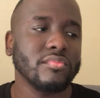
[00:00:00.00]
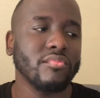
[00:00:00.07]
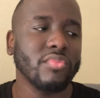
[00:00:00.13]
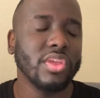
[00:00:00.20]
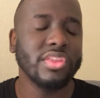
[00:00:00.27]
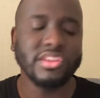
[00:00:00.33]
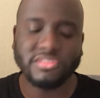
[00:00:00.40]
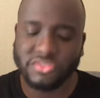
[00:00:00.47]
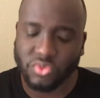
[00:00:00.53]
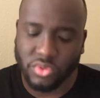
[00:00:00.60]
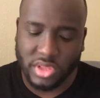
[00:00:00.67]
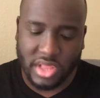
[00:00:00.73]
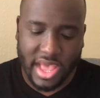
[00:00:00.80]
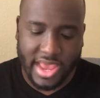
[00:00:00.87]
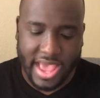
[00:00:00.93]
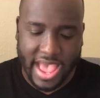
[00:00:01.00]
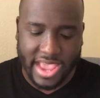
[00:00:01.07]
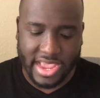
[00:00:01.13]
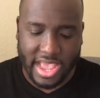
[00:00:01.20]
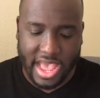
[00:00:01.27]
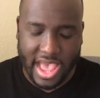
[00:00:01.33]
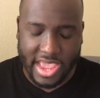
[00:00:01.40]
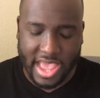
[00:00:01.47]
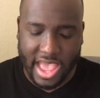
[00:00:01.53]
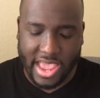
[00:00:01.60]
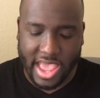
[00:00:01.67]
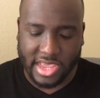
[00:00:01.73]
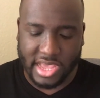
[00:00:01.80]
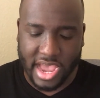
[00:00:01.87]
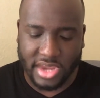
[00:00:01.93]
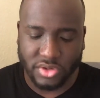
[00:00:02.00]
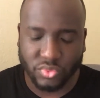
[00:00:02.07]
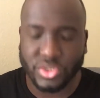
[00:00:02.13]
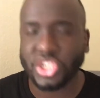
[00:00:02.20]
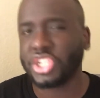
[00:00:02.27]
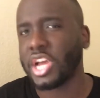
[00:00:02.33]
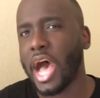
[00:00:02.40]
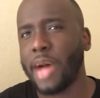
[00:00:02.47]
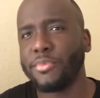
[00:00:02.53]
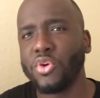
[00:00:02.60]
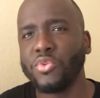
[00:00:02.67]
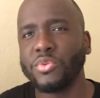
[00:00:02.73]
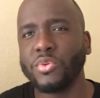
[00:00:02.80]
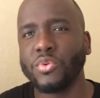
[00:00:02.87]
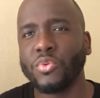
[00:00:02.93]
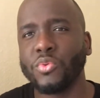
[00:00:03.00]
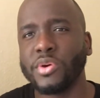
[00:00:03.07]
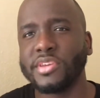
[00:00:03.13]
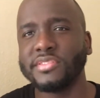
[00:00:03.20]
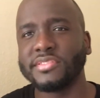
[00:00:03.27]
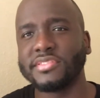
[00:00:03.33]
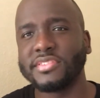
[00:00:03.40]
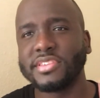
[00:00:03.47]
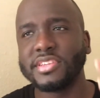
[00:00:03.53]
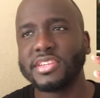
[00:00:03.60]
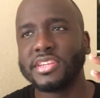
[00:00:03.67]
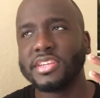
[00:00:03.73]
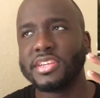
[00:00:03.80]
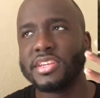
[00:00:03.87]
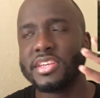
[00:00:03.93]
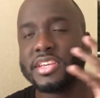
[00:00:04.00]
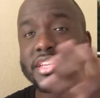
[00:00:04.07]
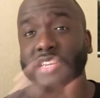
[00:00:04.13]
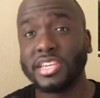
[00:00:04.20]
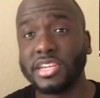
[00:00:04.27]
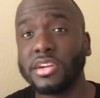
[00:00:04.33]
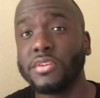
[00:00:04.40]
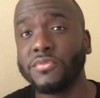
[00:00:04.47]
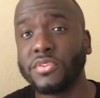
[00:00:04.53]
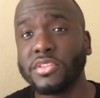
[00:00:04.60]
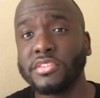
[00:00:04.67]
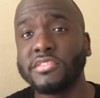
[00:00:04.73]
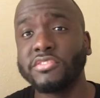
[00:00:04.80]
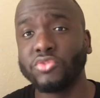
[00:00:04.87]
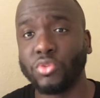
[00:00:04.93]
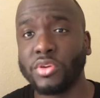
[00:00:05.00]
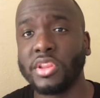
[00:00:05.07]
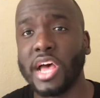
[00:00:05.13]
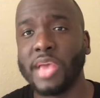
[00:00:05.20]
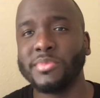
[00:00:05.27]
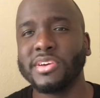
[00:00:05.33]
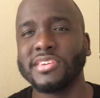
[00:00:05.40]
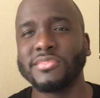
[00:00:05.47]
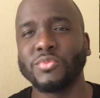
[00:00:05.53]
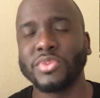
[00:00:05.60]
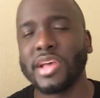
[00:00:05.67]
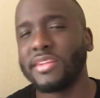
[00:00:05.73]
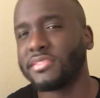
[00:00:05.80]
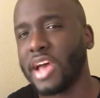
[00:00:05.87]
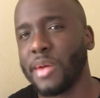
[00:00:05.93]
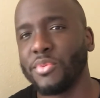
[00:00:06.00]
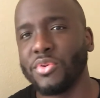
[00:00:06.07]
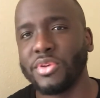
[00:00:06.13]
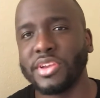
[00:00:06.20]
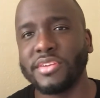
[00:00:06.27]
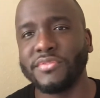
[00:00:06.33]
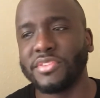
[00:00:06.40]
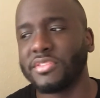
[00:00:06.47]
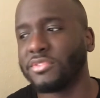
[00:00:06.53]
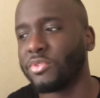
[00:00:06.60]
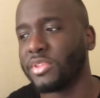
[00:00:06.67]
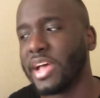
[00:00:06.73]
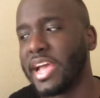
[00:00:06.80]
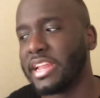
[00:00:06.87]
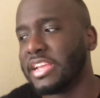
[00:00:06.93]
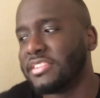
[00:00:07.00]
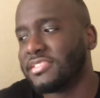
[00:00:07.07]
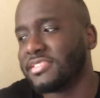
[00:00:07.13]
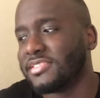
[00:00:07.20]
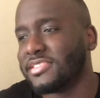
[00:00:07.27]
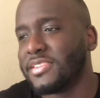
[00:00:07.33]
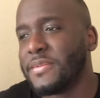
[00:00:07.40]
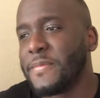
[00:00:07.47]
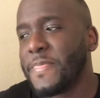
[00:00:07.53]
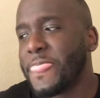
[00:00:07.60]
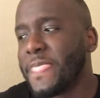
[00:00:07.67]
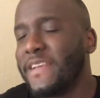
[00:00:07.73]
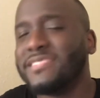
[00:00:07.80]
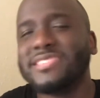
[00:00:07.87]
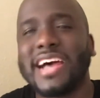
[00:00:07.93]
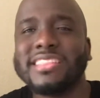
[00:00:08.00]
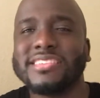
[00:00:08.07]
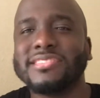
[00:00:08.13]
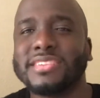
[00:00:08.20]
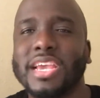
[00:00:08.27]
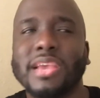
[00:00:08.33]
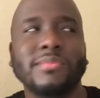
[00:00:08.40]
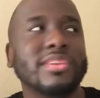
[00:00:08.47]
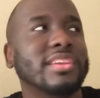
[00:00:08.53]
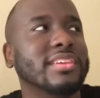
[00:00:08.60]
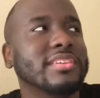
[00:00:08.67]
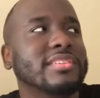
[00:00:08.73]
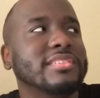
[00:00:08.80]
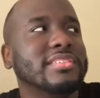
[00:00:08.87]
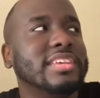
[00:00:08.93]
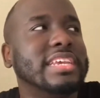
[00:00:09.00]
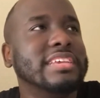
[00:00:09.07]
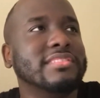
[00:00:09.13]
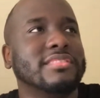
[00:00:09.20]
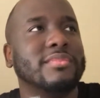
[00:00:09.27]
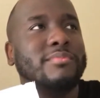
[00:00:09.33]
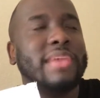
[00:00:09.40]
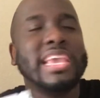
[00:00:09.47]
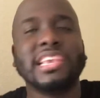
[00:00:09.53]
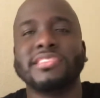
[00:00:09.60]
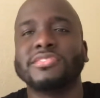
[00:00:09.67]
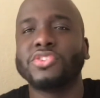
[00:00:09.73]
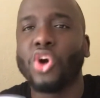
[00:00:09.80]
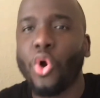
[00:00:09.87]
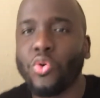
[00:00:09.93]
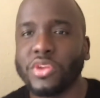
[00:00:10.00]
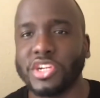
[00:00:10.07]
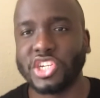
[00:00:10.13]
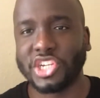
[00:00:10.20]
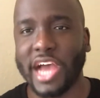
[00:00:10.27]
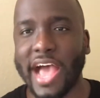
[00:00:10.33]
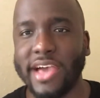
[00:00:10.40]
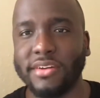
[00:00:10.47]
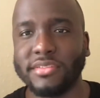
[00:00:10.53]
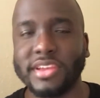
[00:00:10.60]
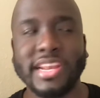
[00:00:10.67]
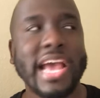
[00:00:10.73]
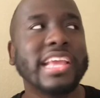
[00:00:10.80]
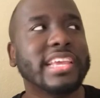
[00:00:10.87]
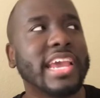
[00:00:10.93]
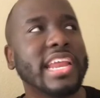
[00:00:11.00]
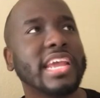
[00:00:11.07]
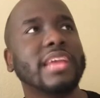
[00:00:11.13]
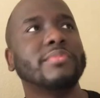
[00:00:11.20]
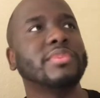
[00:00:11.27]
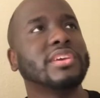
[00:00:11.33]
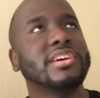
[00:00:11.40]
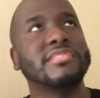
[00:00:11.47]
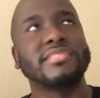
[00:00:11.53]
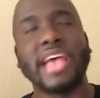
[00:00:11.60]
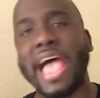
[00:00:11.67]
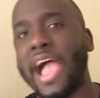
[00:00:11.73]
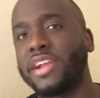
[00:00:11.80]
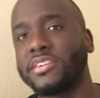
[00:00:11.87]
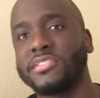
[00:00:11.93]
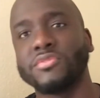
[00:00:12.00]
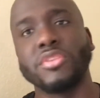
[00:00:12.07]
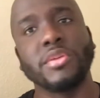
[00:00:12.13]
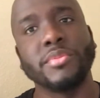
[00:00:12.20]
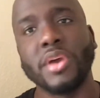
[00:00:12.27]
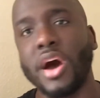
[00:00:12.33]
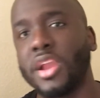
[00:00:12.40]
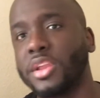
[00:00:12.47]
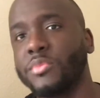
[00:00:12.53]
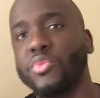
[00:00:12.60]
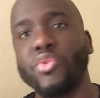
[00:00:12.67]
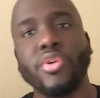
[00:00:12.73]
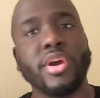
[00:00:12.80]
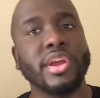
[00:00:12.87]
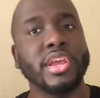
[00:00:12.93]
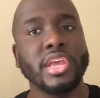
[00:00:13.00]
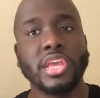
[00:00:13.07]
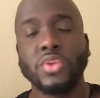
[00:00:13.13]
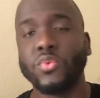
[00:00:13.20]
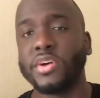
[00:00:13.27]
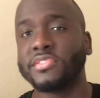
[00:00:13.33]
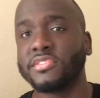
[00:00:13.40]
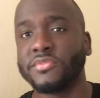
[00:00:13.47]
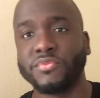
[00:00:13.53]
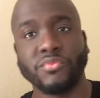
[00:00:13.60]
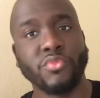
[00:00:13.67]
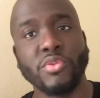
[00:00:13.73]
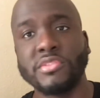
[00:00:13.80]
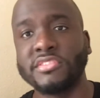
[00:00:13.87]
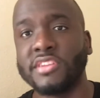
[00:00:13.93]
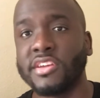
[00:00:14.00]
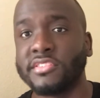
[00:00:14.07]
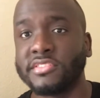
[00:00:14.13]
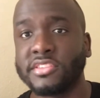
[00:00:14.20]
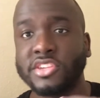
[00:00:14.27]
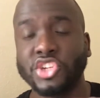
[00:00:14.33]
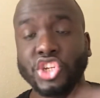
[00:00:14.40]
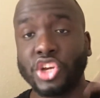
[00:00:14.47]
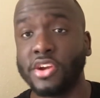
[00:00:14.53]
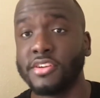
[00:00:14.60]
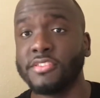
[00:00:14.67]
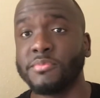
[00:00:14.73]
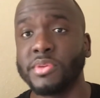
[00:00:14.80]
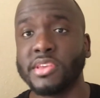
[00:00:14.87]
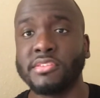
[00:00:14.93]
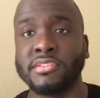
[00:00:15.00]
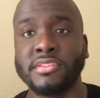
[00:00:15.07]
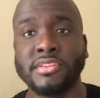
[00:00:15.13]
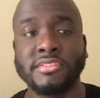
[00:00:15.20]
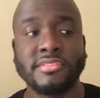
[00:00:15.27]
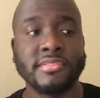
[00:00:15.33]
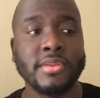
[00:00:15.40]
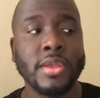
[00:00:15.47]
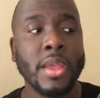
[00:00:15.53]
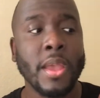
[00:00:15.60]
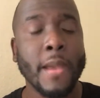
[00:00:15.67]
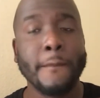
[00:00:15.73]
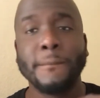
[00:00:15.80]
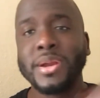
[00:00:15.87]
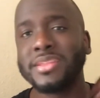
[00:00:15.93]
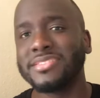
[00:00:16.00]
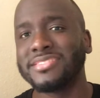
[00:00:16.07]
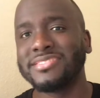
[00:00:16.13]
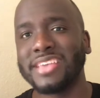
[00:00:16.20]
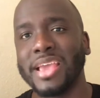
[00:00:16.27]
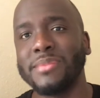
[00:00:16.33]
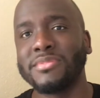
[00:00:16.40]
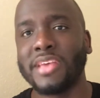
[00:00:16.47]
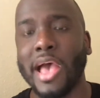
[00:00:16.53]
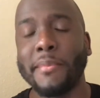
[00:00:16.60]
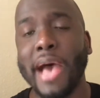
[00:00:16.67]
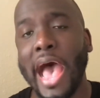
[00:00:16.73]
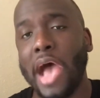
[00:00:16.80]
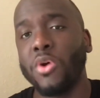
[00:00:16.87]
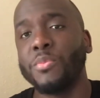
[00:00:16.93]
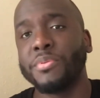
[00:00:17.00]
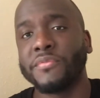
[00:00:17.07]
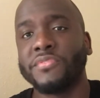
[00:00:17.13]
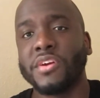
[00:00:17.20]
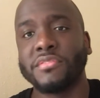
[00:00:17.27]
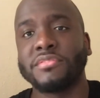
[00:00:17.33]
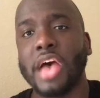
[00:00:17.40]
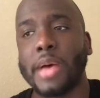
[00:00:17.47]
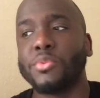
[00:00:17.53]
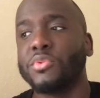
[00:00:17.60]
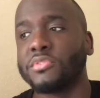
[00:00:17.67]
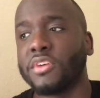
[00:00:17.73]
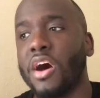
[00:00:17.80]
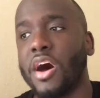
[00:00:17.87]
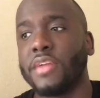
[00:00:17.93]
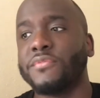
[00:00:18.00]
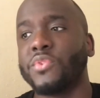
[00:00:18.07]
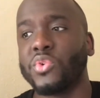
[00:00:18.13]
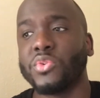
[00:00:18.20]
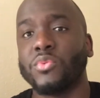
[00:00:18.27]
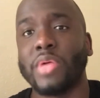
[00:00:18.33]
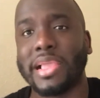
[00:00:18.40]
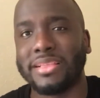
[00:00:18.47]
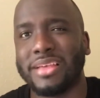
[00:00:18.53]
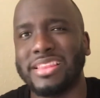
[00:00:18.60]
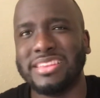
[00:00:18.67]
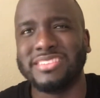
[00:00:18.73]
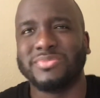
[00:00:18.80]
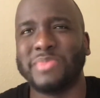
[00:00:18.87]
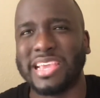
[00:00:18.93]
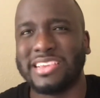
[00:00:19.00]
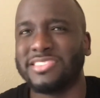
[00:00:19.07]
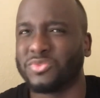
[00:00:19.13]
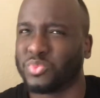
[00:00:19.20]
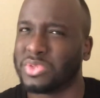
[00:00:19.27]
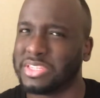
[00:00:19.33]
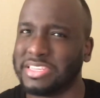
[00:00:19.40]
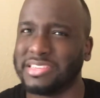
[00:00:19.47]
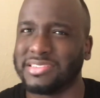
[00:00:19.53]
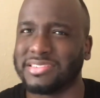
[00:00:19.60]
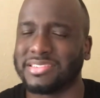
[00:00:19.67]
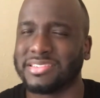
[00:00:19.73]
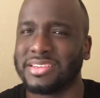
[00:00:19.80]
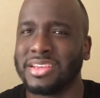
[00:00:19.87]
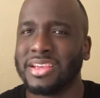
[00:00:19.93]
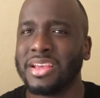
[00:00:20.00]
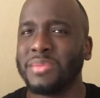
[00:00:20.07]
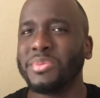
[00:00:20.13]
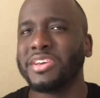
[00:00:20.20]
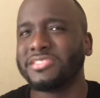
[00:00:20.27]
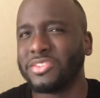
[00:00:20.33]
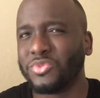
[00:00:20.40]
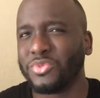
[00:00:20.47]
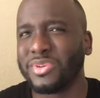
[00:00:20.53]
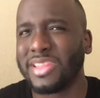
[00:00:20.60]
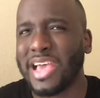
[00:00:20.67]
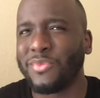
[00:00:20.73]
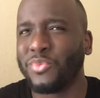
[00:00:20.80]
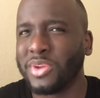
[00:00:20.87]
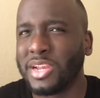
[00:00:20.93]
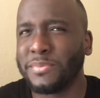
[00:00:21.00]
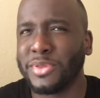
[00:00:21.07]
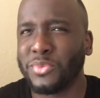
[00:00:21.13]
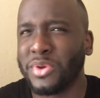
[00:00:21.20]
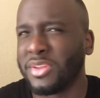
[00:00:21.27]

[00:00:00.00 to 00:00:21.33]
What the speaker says: This storyline, I kind of wish Tabo was here for this storyline, because without Tabo here for the storyline, it's not the same. He's Makey's golden child, and I get it because the actor doesn't want to be on anymore. He wants to focus on his insurance business, but at the same time, I would prefer if Tabo was on for like at least Makey's release, because in real life, wouldn't it be weird